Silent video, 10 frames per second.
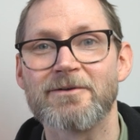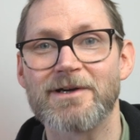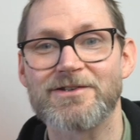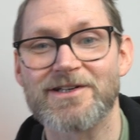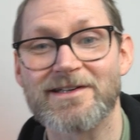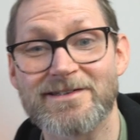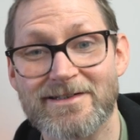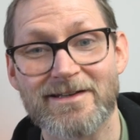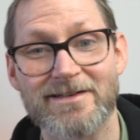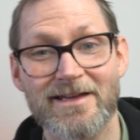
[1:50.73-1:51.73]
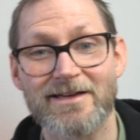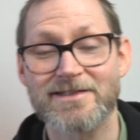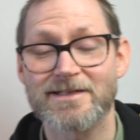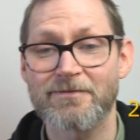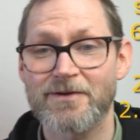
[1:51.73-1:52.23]
which is a
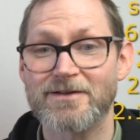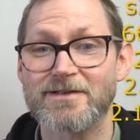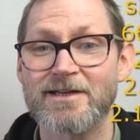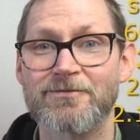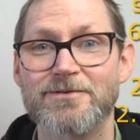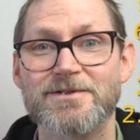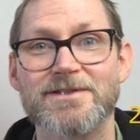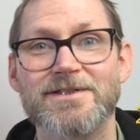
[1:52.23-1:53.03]
significant difference.